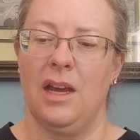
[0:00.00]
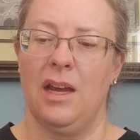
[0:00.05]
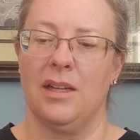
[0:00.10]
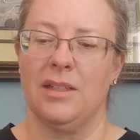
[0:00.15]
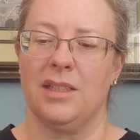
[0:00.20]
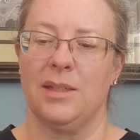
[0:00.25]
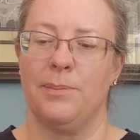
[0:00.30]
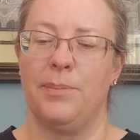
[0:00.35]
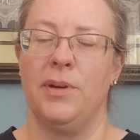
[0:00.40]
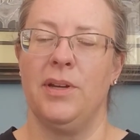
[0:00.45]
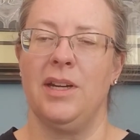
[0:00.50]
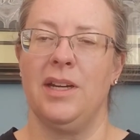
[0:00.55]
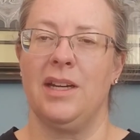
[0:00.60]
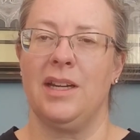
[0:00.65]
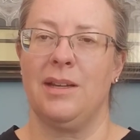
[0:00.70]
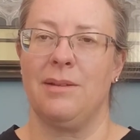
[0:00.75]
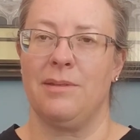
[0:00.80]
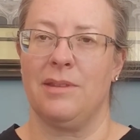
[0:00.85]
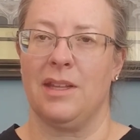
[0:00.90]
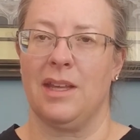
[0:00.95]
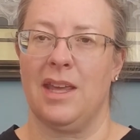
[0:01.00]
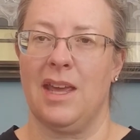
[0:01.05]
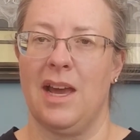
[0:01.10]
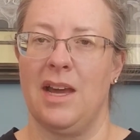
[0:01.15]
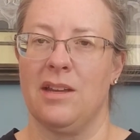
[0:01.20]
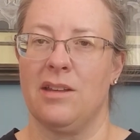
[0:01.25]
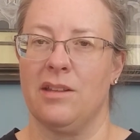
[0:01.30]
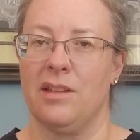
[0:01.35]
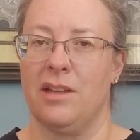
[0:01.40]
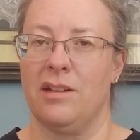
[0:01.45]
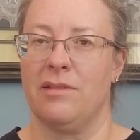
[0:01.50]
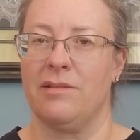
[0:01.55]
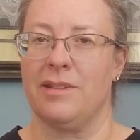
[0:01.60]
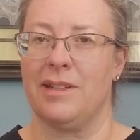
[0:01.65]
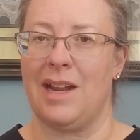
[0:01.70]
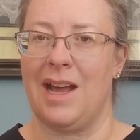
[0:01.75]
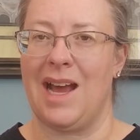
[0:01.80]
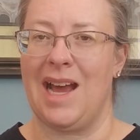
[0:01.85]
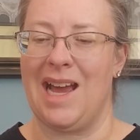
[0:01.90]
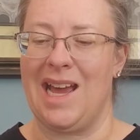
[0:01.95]
To put it in the calculator that
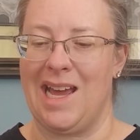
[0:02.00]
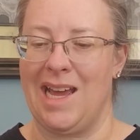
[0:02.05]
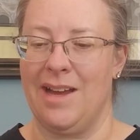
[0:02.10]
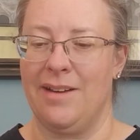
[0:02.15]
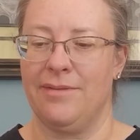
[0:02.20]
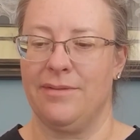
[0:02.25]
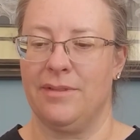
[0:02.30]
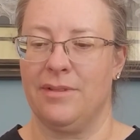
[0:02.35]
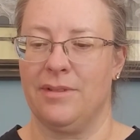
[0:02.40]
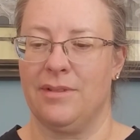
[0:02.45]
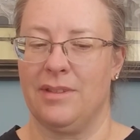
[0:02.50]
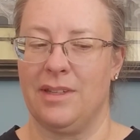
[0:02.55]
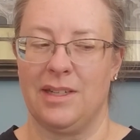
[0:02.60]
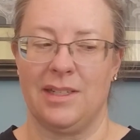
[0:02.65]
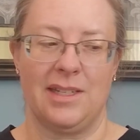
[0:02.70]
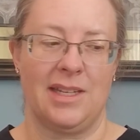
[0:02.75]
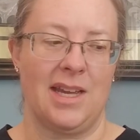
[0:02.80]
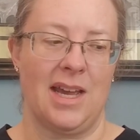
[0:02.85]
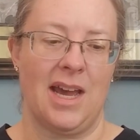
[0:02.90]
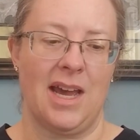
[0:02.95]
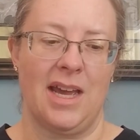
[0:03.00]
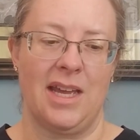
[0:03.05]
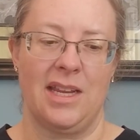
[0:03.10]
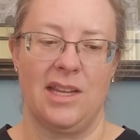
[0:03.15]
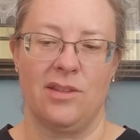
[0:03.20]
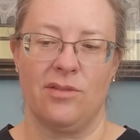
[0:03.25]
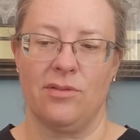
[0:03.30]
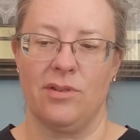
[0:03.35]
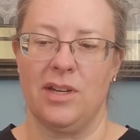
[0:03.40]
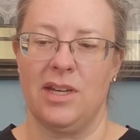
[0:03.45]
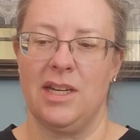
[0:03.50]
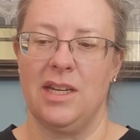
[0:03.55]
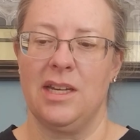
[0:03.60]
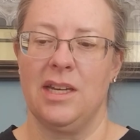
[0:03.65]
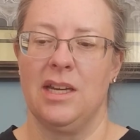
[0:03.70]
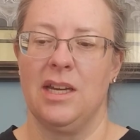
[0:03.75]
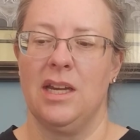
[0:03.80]
I have, that TI-83,